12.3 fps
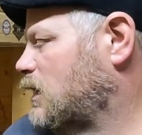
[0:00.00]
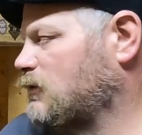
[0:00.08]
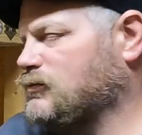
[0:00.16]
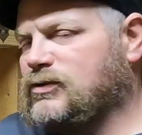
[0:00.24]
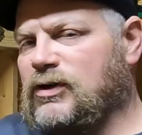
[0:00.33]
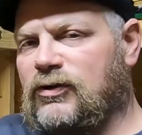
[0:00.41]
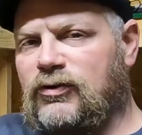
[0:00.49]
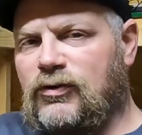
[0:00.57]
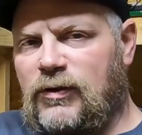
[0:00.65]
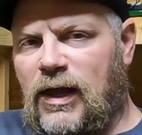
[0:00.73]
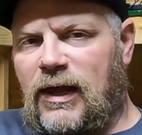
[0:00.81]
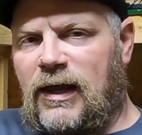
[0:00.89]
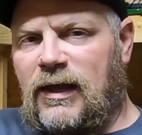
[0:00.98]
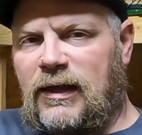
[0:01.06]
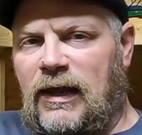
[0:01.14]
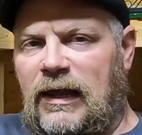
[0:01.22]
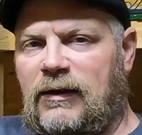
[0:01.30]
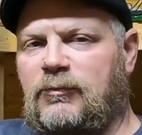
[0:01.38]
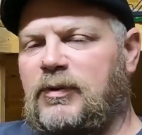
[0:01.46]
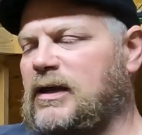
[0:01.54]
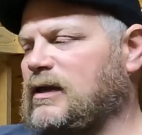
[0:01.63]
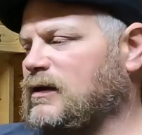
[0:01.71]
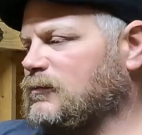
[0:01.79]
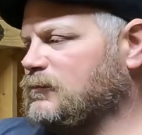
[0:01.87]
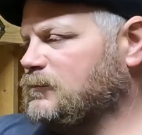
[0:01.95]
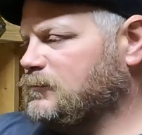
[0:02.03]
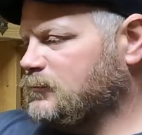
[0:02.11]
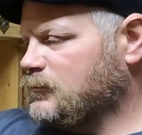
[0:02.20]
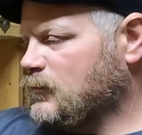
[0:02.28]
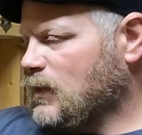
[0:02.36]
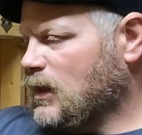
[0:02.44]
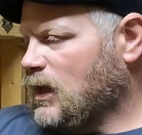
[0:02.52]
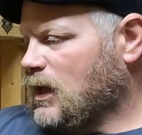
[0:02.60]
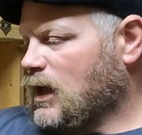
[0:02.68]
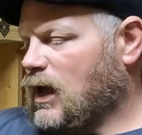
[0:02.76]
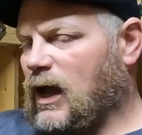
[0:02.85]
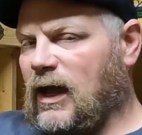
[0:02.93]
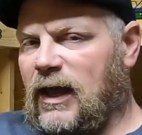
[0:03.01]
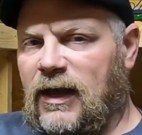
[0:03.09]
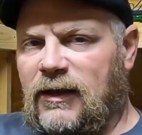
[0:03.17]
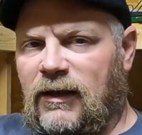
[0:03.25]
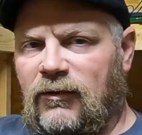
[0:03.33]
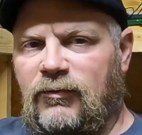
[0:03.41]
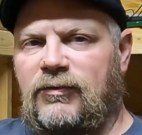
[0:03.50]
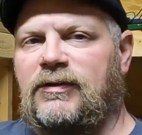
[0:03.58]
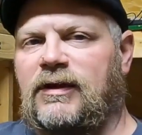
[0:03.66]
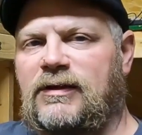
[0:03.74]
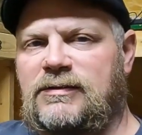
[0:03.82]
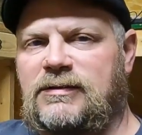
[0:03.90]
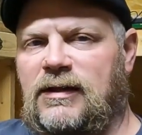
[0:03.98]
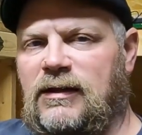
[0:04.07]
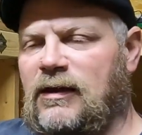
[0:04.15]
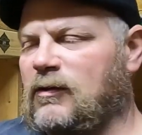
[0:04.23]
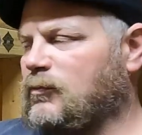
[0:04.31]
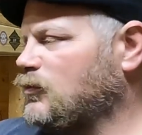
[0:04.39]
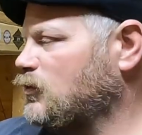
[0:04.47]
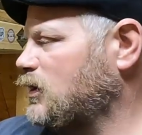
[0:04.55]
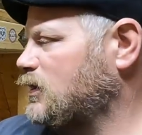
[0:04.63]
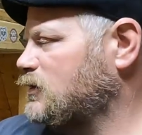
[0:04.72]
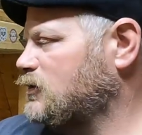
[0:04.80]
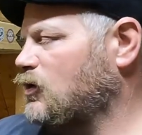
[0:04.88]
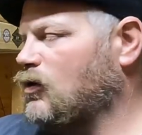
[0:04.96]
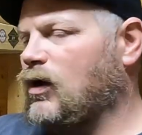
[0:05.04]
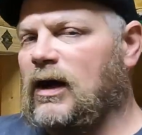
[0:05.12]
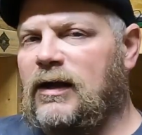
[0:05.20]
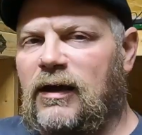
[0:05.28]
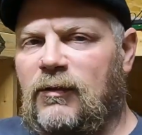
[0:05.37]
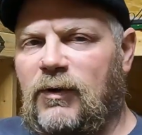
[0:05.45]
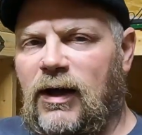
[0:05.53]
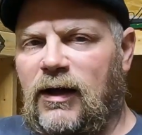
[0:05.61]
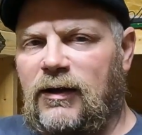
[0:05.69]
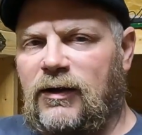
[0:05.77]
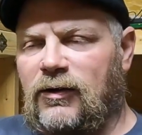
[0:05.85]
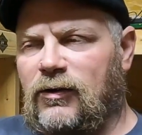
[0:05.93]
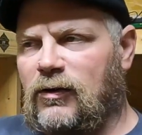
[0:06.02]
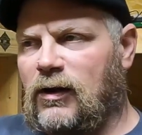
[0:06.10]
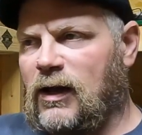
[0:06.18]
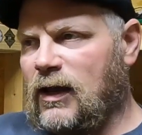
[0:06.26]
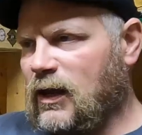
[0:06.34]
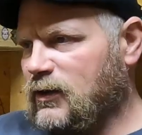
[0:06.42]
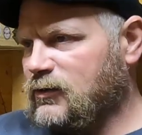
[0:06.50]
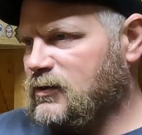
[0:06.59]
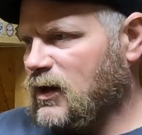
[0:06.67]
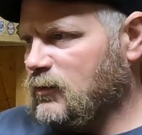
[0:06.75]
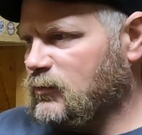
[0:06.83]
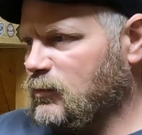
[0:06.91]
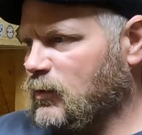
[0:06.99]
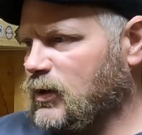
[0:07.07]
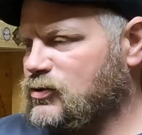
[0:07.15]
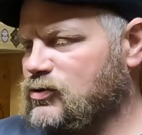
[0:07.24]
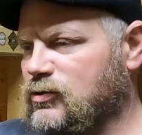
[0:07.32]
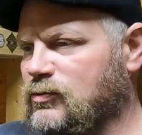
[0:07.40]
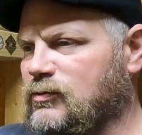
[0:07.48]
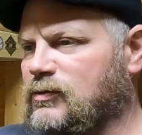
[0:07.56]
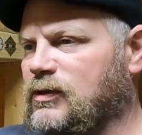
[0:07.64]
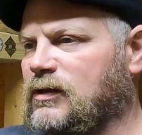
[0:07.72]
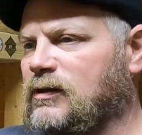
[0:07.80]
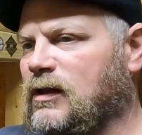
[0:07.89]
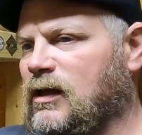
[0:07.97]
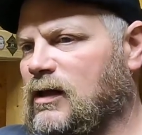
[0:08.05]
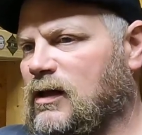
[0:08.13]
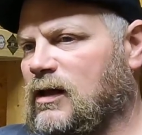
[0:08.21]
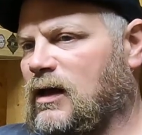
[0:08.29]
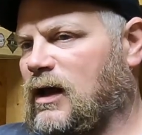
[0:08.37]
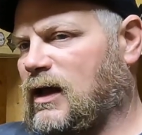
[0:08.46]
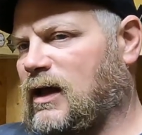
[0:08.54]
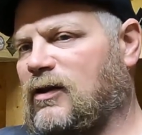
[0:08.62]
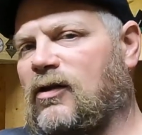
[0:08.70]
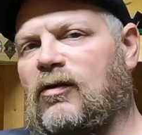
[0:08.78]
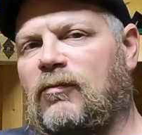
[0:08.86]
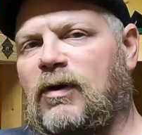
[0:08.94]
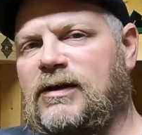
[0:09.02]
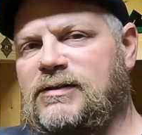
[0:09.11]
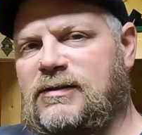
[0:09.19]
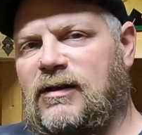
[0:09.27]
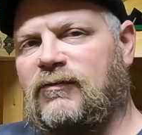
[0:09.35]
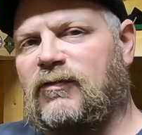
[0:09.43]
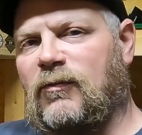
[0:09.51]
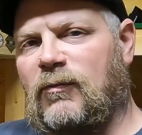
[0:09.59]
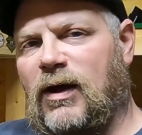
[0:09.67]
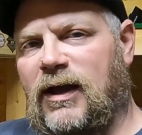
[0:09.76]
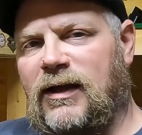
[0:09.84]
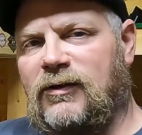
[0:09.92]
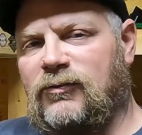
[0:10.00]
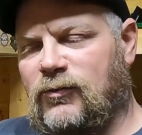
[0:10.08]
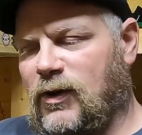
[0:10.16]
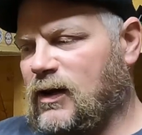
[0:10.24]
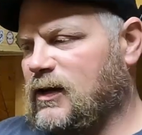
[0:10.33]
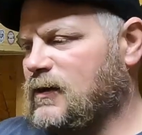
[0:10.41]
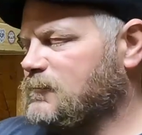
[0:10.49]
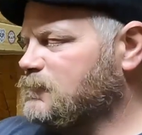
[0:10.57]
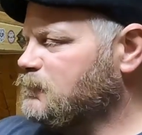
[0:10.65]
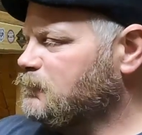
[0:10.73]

I was going to do that at 8 p.m. I had everything set up, ready to go. I come out here ahead of time to make sure that I had all my stuff on my end ready.